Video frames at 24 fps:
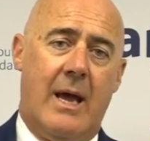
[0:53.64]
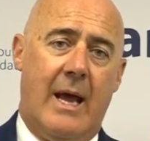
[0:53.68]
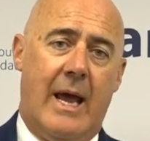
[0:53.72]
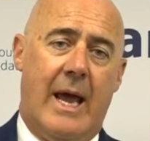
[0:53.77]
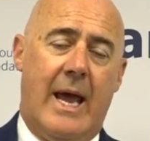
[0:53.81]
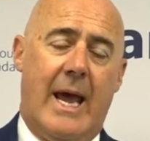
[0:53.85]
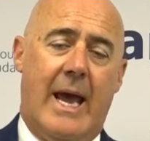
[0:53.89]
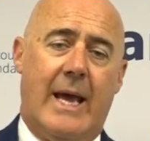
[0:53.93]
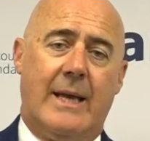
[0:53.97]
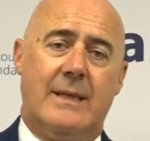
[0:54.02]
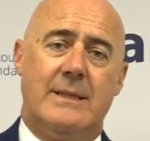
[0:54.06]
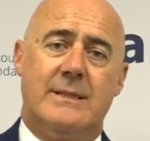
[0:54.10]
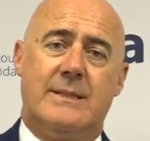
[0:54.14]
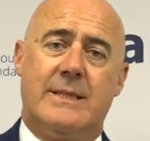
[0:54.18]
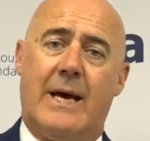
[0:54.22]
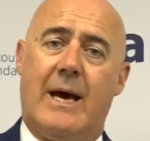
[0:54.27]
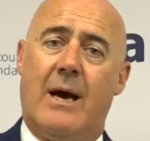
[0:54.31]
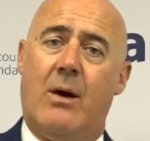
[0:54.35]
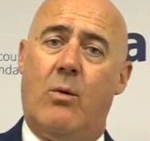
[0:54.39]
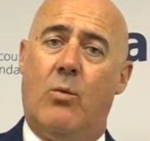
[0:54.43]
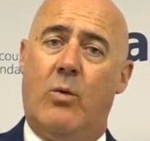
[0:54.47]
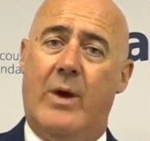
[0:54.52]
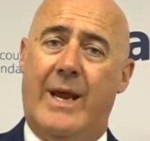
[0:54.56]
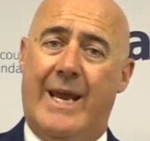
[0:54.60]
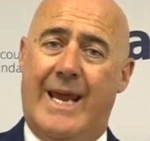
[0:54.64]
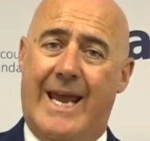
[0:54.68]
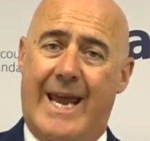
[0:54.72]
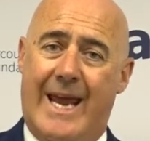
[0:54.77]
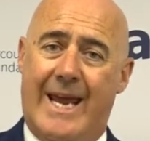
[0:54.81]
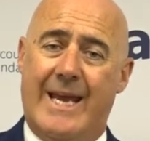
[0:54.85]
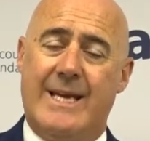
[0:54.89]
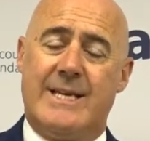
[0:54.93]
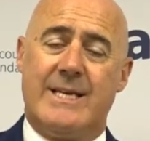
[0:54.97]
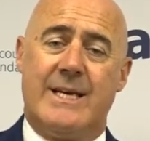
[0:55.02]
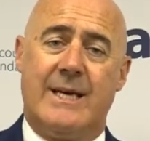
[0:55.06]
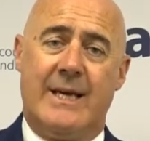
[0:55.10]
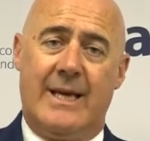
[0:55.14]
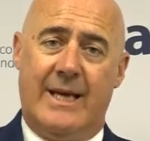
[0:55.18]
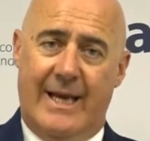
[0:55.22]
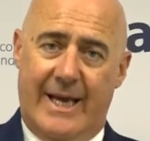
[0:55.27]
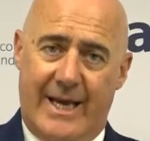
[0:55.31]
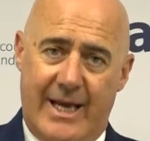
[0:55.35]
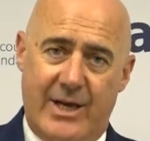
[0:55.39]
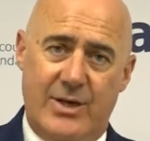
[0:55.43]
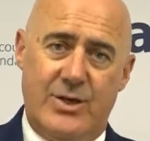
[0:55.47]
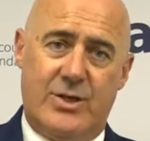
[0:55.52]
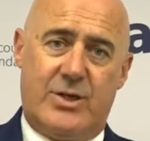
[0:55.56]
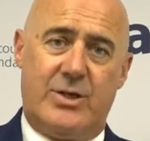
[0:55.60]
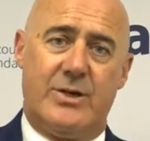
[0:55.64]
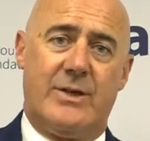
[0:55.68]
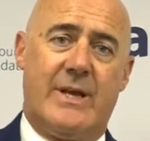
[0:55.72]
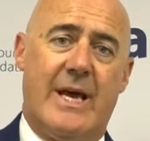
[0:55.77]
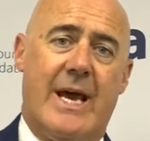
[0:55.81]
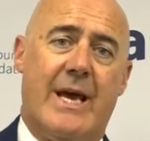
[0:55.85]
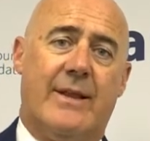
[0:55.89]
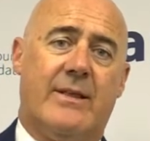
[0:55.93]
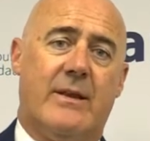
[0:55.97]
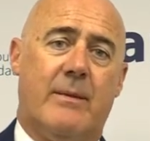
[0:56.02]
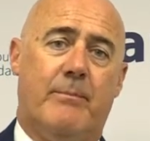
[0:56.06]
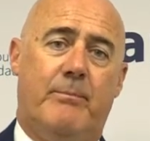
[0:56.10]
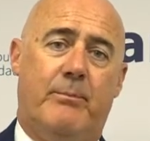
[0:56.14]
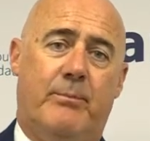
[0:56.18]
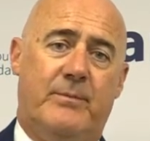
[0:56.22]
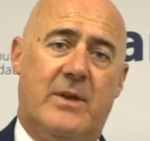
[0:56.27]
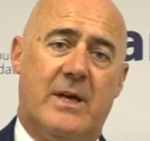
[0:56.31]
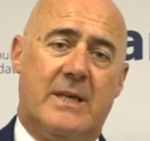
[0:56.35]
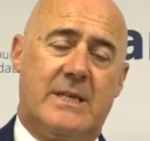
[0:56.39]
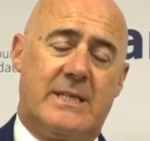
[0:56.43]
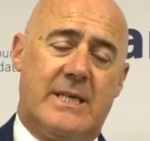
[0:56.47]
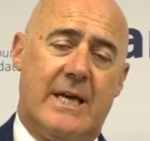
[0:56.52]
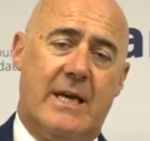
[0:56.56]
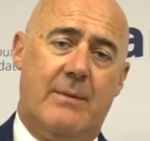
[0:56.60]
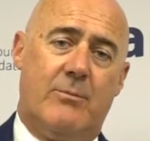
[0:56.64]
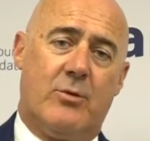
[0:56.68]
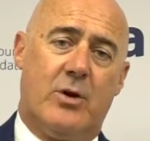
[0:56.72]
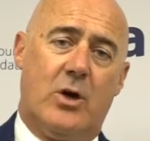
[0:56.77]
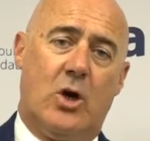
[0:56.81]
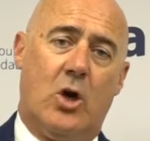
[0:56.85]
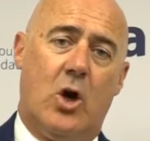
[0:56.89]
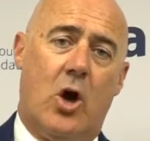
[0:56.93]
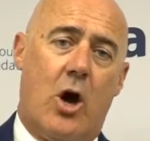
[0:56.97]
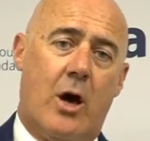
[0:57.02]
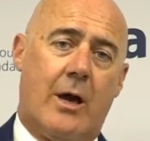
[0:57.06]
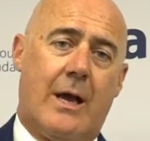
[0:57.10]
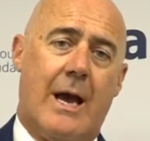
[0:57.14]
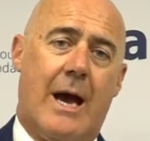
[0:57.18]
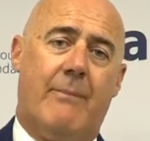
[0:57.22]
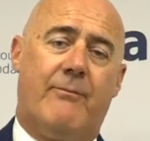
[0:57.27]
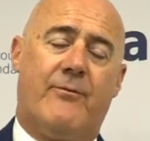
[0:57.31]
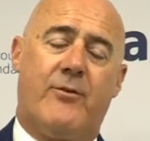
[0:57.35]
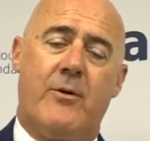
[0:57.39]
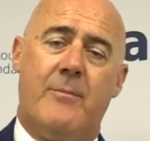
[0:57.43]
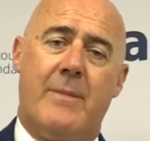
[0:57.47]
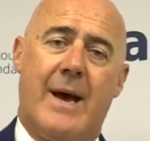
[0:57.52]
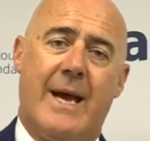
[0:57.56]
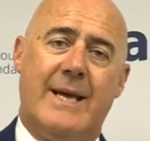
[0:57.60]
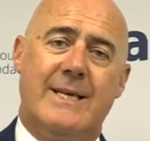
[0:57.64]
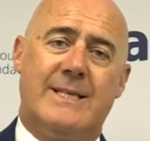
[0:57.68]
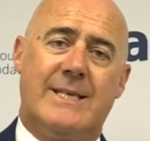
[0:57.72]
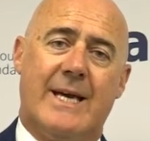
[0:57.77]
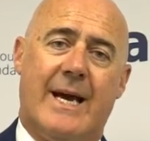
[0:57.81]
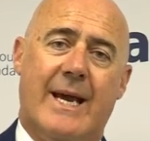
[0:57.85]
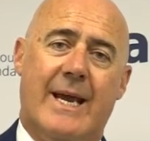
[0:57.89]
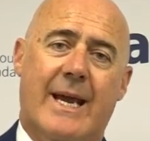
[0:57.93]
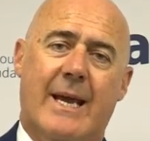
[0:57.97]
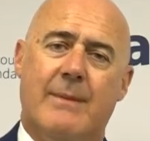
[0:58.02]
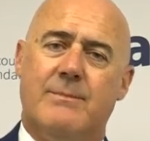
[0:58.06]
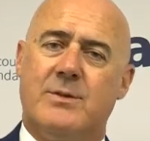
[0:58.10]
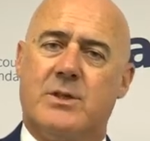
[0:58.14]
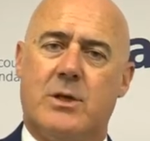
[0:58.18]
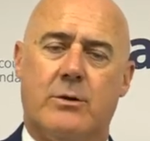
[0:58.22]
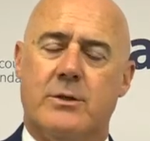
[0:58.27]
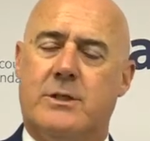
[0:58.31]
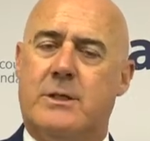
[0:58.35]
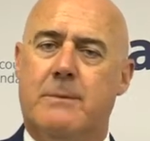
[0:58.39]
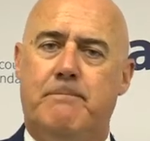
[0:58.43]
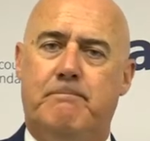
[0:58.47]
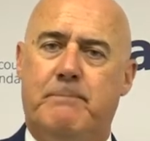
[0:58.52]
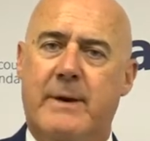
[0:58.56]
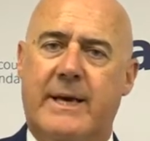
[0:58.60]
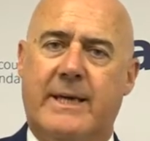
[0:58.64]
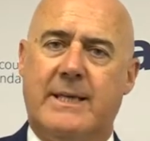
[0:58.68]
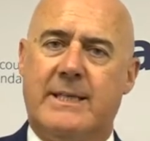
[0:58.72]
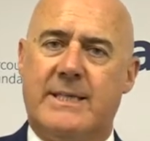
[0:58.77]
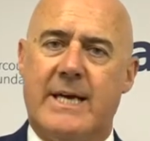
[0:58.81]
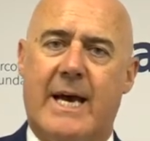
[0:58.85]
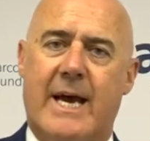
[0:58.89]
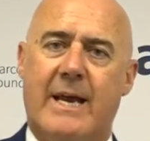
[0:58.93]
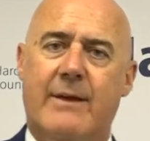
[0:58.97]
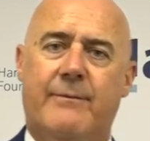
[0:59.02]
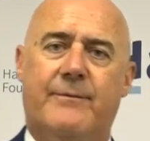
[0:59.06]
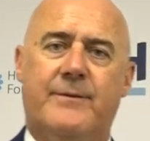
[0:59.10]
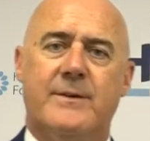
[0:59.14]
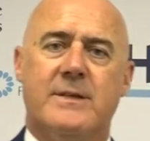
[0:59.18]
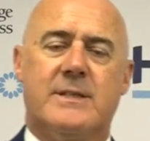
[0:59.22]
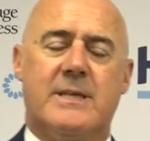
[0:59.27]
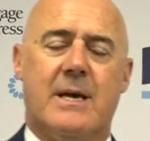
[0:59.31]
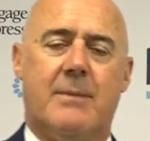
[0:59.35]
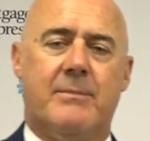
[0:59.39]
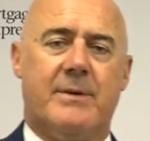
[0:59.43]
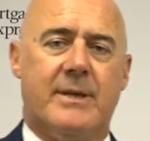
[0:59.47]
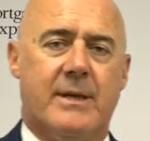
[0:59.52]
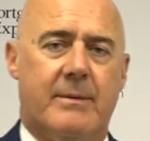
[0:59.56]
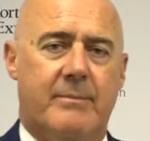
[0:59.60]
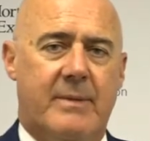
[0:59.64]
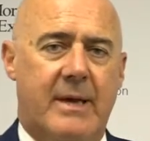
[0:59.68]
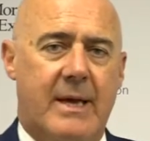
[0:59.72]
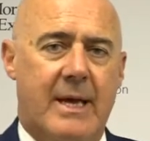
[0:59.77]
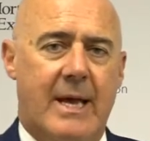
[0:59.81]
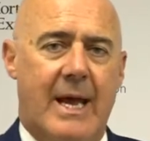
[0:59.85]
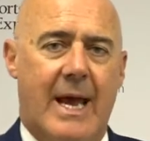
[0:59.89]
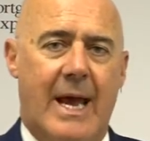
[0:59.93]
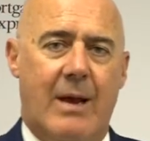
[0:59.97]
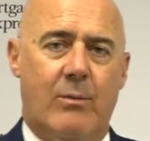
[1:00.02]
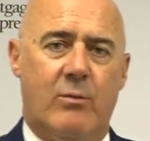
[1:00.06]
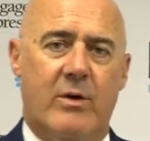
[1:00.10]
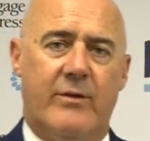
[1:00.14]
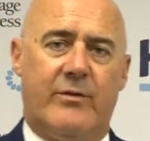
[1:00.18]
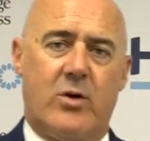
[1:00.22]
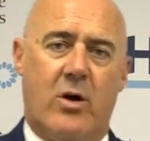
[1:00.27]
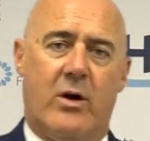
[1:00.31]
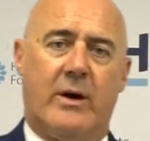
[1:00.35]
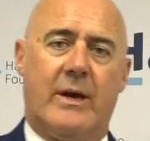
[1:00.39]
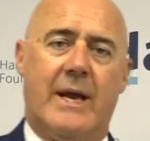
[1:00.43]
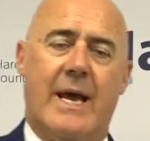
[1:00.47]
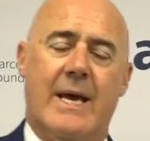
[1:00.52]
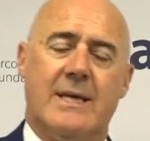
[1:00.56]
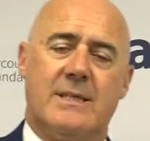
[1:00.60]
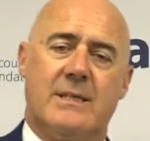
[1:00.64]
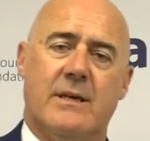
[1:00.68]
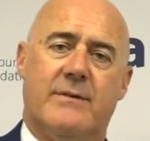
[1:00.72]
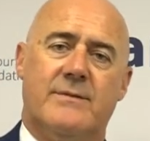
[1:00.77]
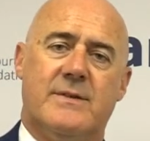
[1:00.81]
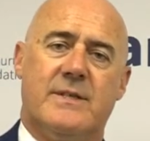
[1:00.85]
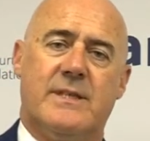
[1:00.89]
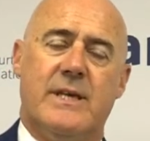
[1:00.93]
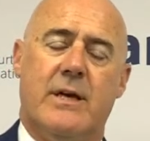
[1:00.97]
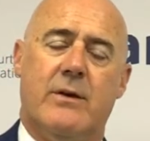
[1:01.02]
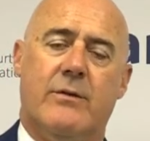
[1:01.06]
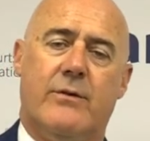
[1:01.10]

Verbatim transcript: and uh, we head into that. The, the team are in lockup from 8am, so it's a big day for some of them. And we've got, as I've said,